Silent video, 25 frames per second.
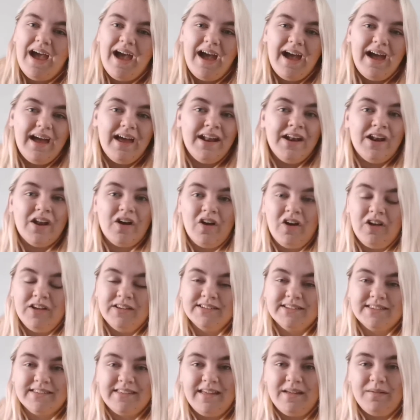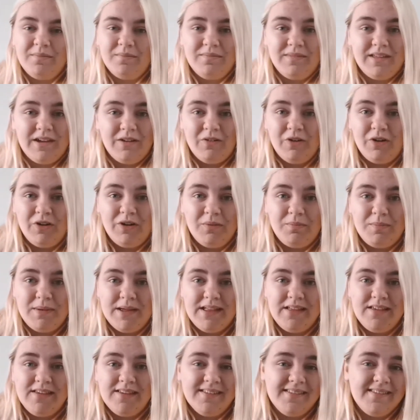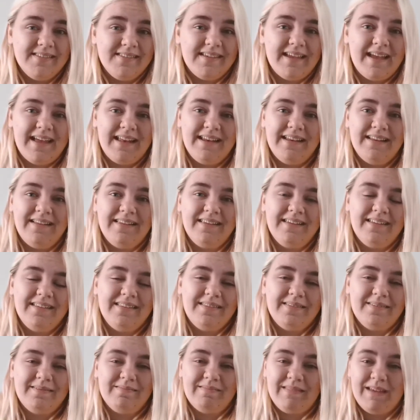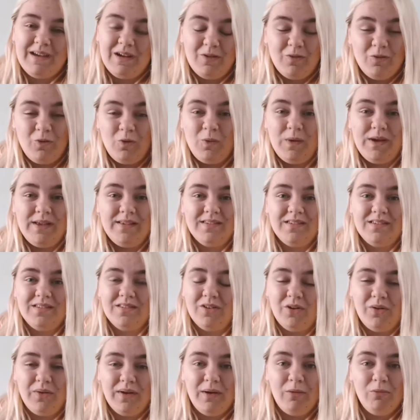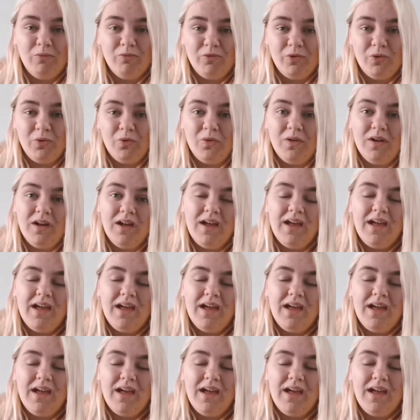and ask them their own opinions, and they're always so helpful.